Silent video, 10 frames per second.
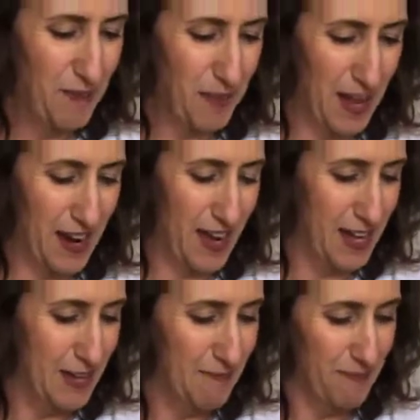But
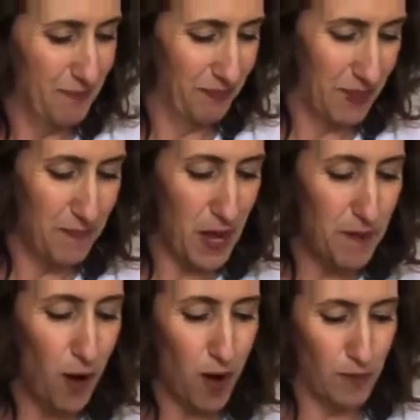my
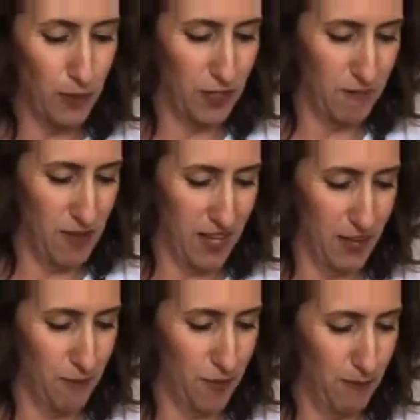mom used to make
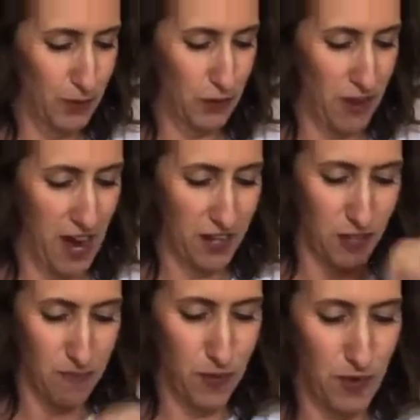it from scratch,
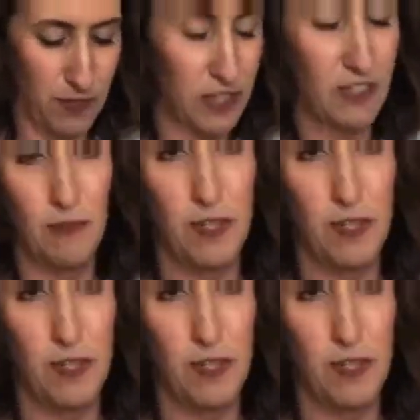and boy, was it good.